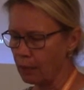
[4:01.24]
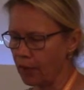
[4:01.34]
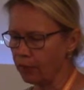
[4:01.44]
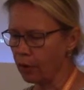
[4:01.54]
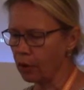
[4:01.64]

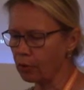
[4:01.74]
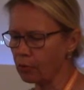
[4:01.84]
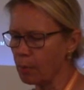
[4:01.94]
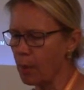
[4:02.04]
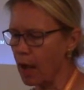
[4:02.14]
My
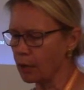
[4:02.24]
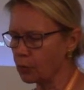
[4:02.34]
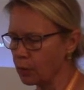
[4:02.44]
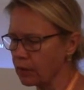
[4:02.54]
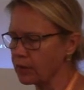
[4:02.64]
following
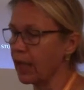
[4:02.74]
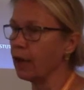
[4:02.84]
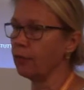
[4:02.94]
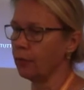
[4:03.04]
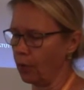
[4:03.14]
remarks will
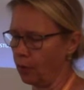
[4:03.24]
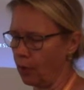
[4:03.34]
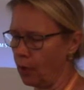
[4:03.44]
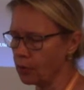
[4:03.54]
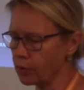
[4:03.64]

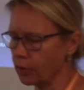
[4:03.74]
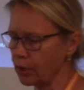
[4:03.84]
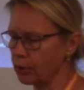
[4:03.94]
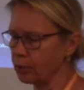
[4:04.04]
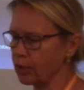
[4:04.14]
therefore
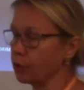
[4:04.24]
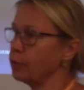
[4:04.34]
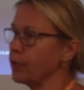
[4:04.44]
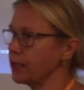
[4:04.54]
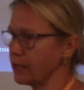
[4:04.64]
also include a
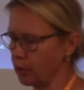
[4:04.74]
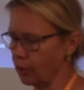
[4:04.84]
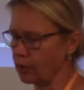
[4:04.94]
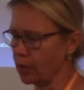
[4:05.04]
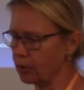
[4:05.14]
great deal
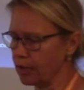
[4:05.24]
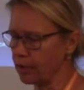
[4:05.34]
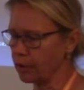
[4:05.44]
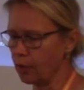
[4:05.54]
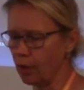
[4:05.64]
on
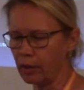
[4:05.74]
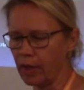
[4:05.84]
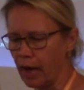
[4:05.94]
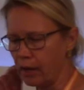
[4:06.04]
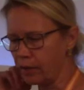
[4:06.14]
Neolithic and
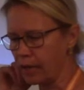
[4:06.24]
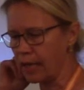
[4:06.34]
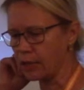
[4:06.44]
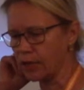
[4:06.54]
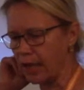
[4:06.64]
early Iron
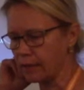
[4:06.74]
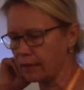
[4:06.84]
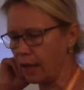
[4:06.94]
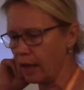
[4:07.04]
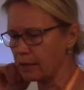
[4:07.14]
Age
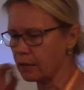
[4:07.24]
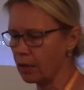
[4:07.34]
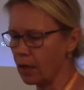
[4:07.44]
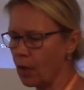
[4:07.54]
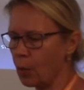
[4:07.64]
textiles,
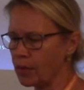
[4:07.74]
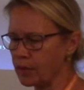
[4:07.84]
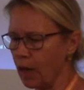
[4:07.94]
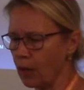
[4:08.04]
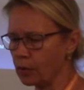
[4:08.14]

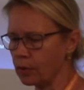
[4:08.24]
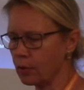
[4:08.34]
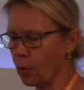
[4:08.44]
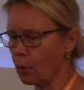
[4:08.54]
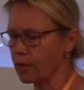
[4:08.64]

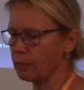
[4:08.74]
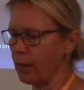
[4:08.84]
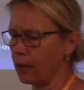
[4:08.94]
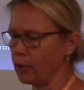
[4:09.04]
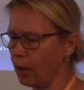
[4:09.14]
without with
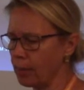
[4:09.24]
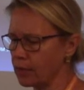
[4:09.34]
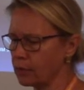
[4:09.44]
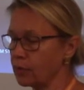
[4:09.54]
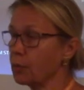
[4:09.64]
my
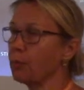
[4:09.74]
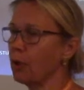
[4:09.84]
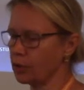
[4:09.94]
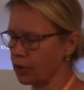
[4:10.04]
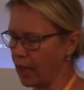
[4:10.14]
comments to the
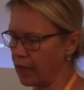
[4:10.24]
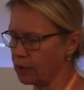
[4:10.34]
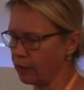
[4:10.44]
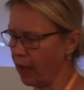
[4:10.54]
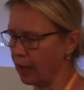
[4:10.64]
Bronze
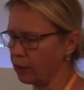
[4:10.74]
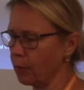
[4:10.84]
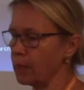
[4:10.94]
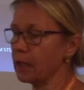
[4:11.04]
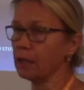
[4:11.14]
Age find
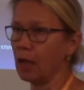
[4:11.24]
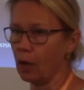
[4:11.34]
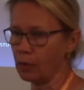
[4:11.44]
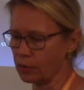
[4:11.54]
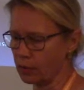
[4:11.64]
from
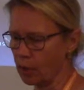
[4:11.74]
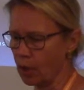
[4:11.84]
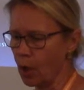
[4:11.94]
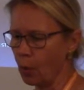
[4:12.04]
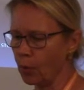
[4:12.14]
Irgenhausen
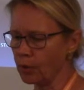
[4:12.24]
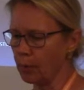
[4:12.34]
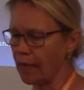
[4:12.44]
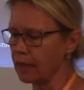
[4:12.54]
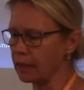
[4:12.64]
would
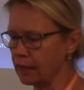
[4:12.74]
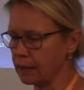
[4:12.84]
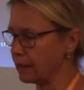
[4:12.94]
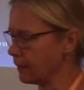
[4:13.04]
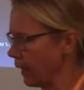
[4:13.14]
make
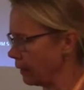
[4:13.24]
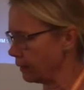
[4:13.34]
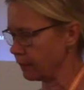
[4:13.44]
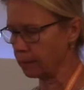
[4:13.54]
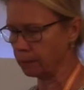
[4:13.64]
little
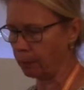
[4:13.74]
sense.